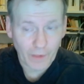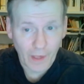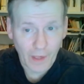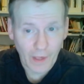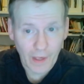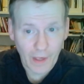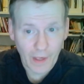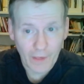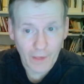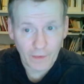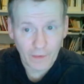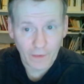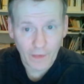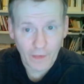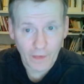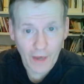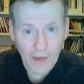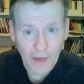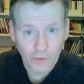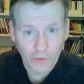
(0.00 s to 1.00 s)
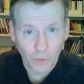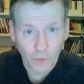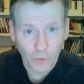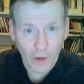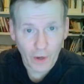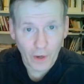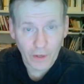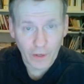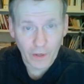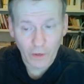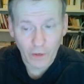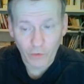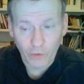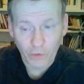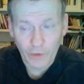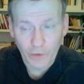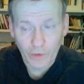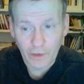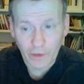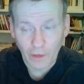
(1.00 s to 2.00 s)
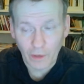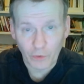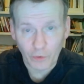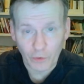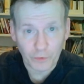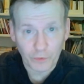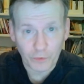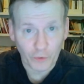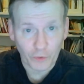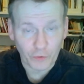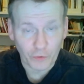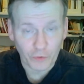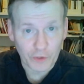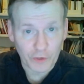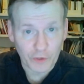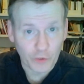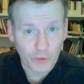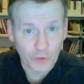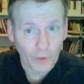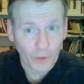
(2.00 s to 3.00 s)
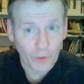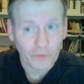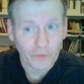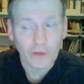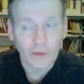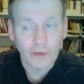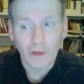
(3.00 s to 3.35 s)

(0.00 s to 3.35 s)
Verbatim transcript: And uh, that is why we, uh, we're supposed to rejoice